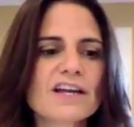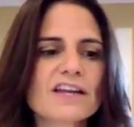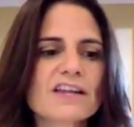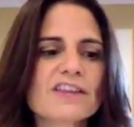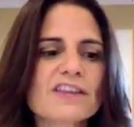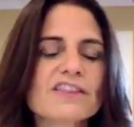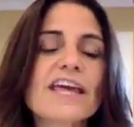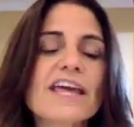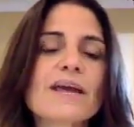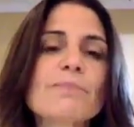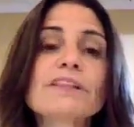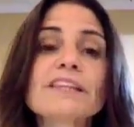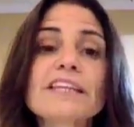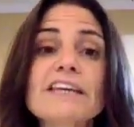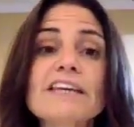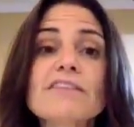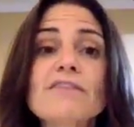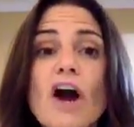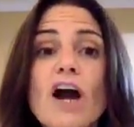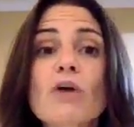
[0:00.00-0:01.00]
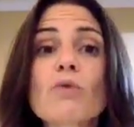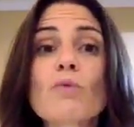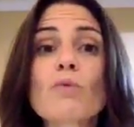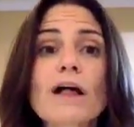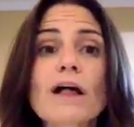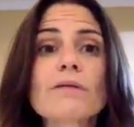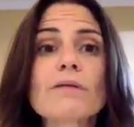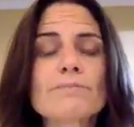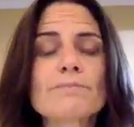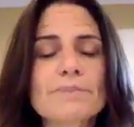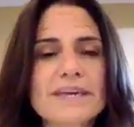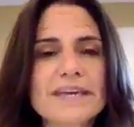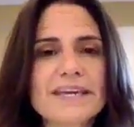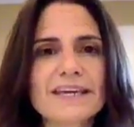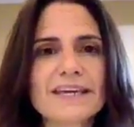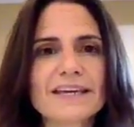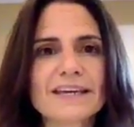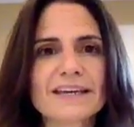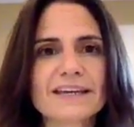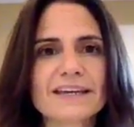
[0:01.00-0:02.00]
They believe our
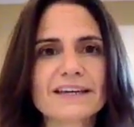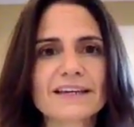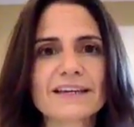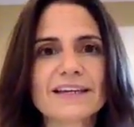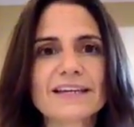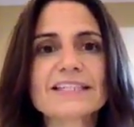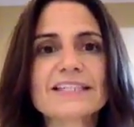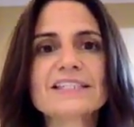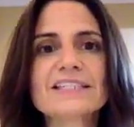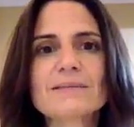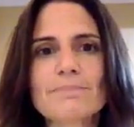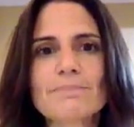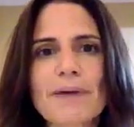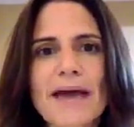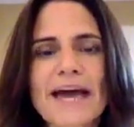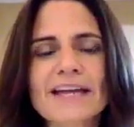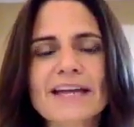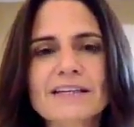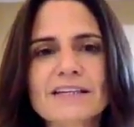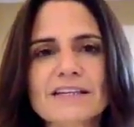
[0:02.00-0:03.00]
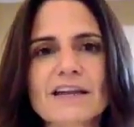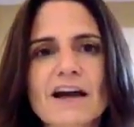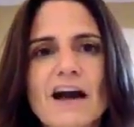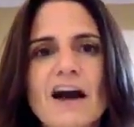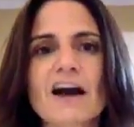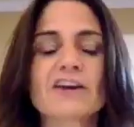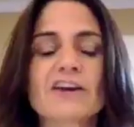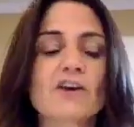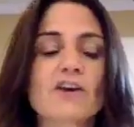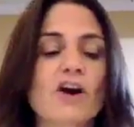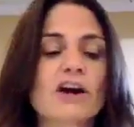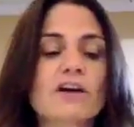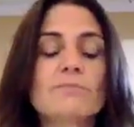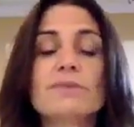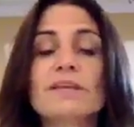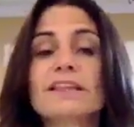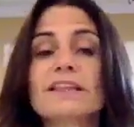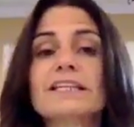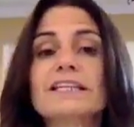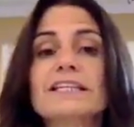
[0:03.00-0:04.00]
well-being is dependent on our
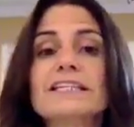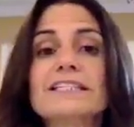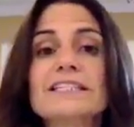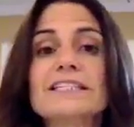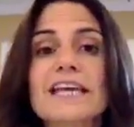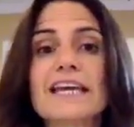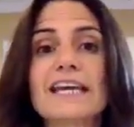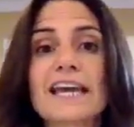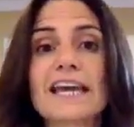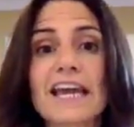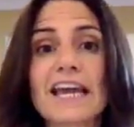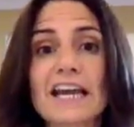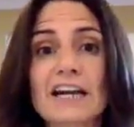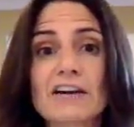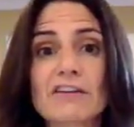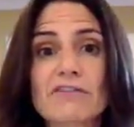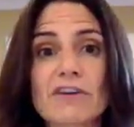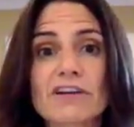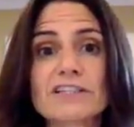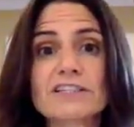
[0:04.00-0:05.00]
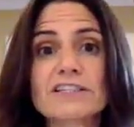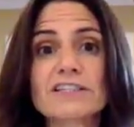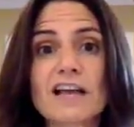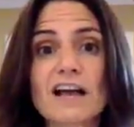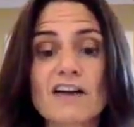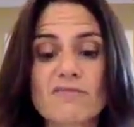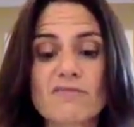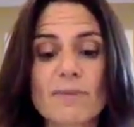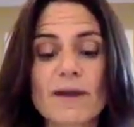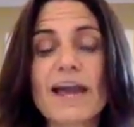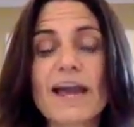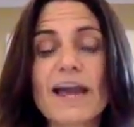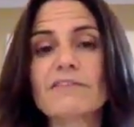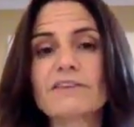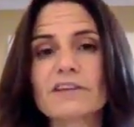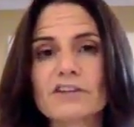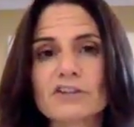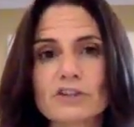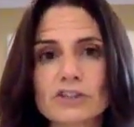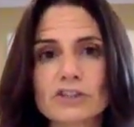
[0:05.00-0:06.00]
ability to take care of ourselves by
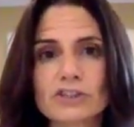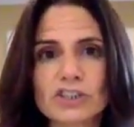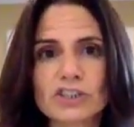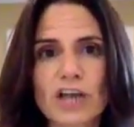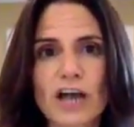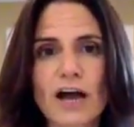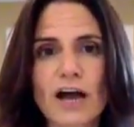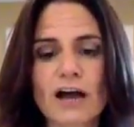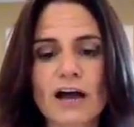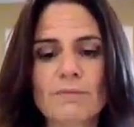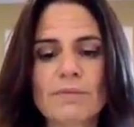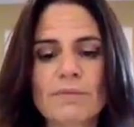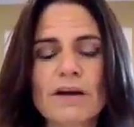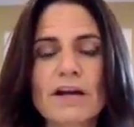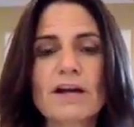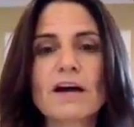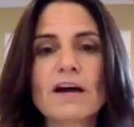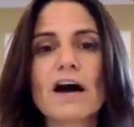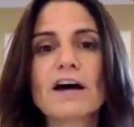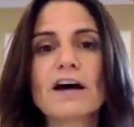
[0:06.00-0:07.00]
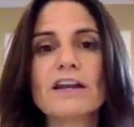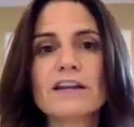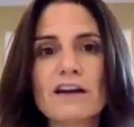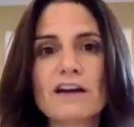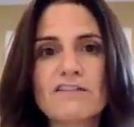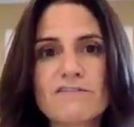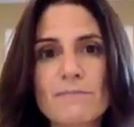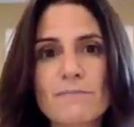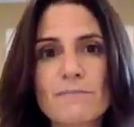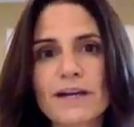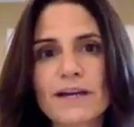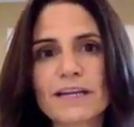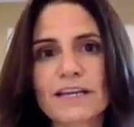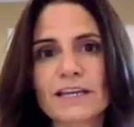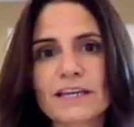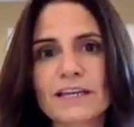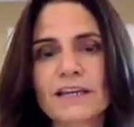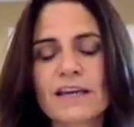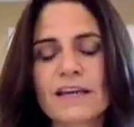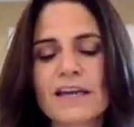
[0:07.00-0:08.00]
having a good job, enough
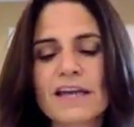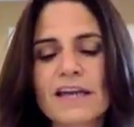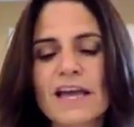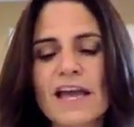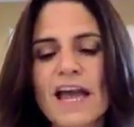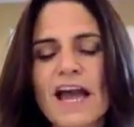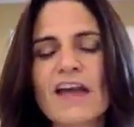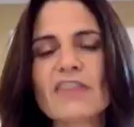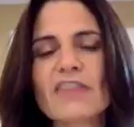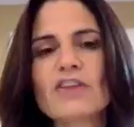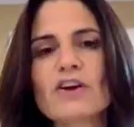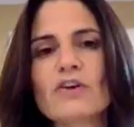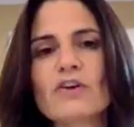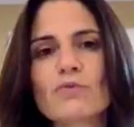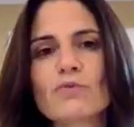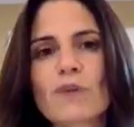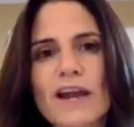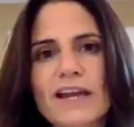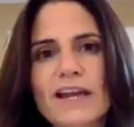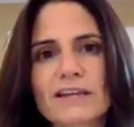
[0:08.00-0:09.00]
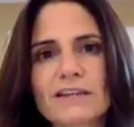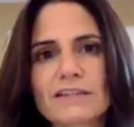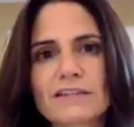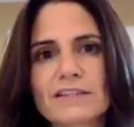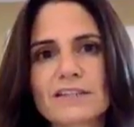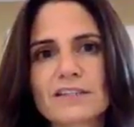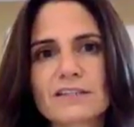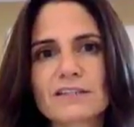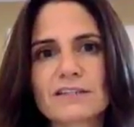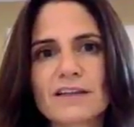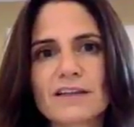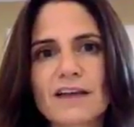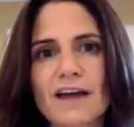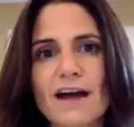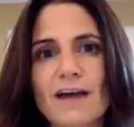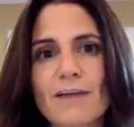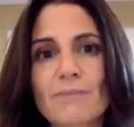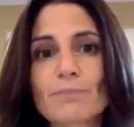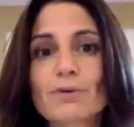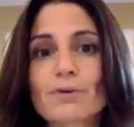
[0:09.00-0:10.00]
money, and the right
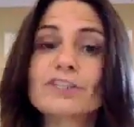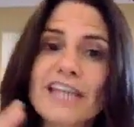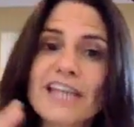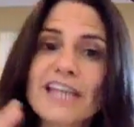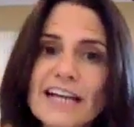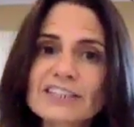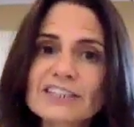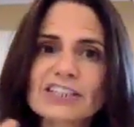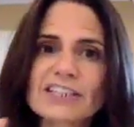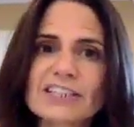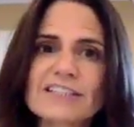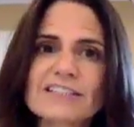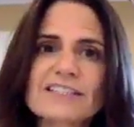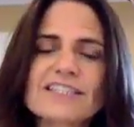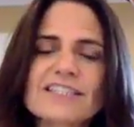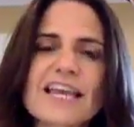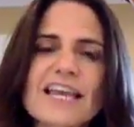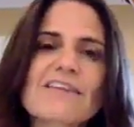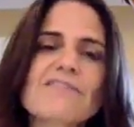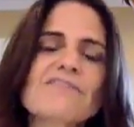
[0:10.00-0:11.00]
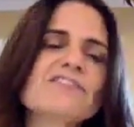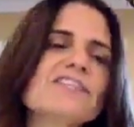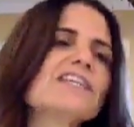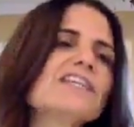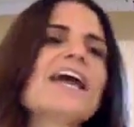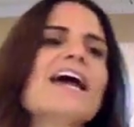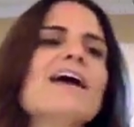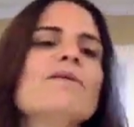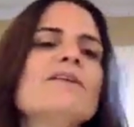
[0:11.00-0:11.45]
protection and safety.